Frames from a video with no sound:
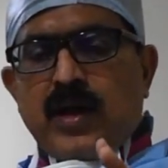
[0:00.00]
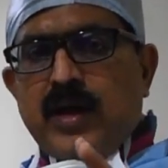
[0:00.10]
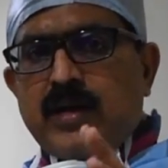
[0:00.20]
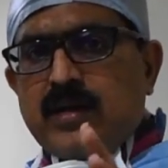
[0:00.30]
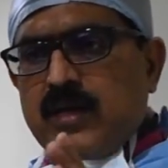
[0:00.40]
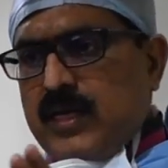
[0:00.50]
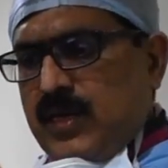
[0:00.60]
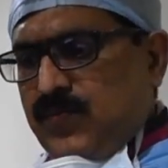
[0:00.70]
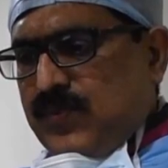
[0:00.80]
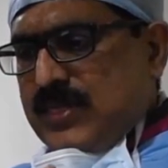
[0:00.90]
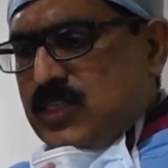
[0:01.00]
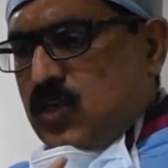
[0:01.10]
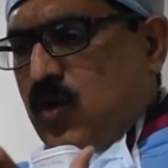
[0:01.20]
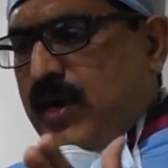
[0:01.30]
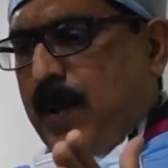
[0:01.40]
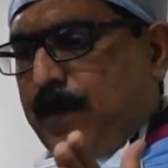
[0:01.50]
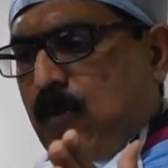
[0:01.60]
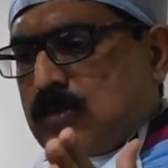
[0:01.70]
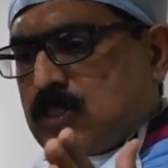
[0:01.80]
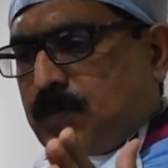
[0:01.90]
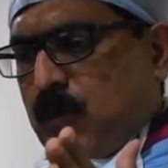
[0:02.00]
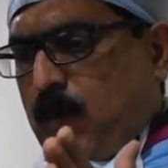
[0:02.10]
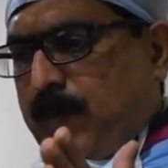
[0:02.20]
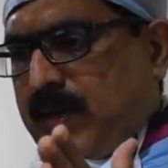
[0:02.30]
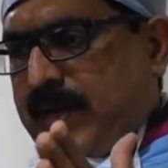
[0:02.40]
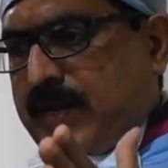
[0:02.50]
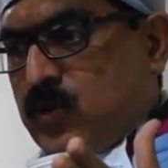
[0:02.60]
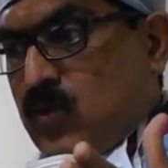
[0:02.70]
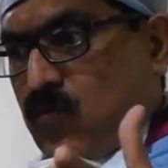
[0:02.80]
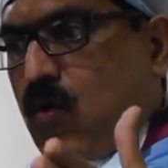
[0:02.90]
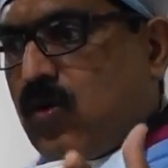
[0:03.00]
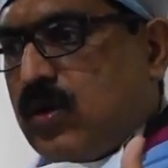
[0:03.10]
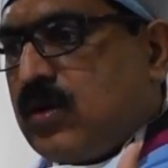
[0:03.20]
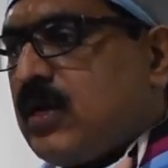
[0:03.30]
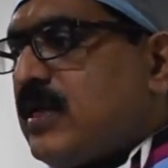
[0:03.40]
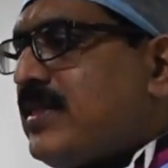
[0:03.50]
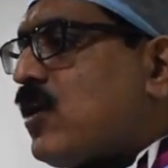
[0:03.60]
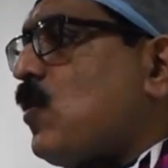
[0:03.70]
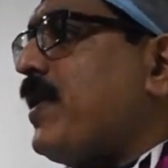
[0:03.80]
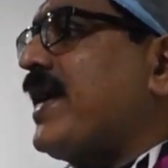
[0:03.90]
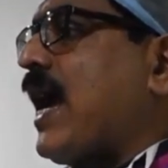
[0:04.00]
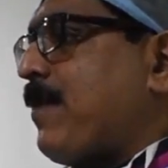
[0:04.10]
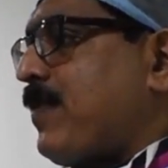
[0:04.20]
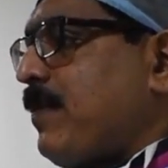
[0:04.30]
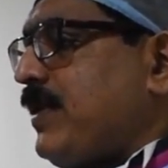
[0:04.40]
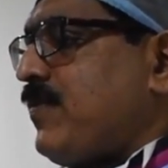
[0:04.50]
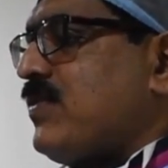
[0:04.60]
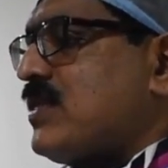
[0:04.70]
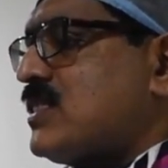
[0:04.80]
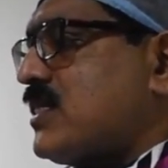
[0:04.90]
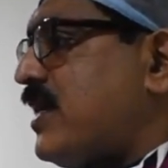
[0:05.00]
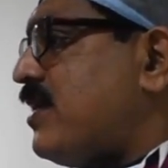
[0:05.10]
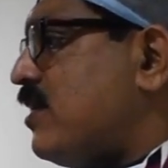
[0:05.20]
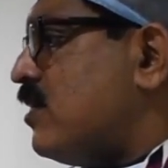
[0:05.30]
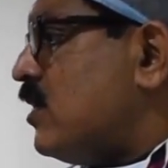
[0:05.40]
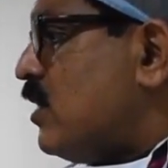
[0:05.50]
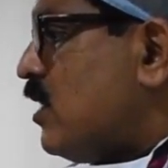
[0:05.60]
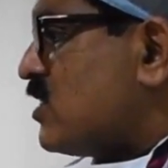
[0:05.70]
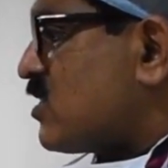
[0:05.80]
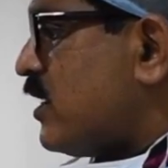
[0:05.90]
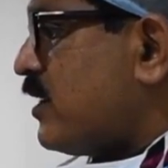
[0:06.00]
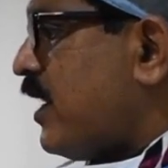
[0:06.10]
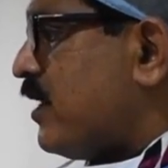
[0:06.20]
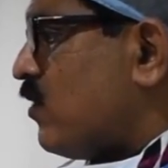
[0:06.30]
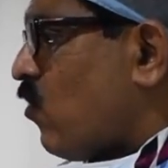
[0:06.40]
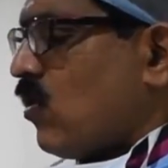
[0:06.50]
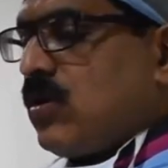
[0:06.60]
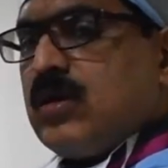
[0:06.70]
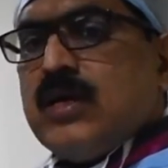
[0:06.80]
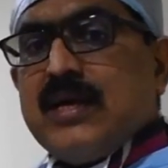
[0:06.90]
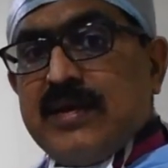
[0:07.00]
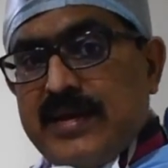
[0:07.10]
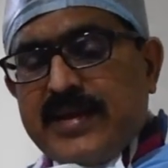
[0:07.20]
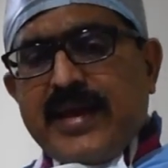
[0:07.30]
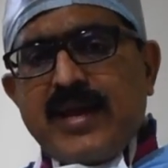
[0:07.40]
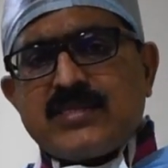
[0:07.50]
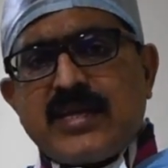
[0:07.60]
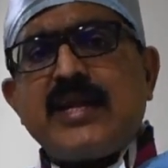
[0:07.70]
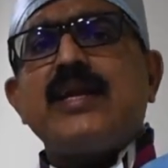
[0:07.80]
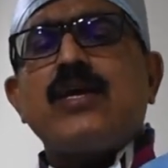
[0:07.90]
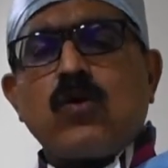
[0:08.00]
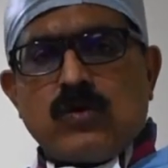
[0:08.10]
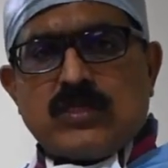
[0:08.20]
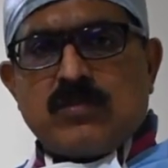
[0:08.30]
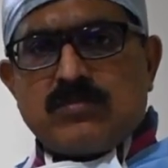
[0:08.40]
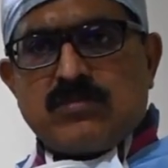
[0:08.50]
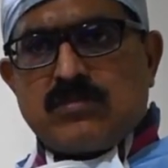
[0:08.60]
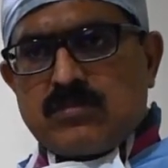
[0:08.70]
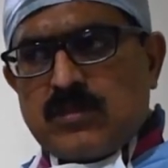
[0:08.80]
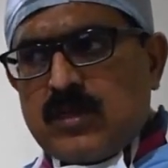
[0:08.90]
and if it is not apposed properly into the wall, there will be a gap between the strut and the wall. It can suddenly cause some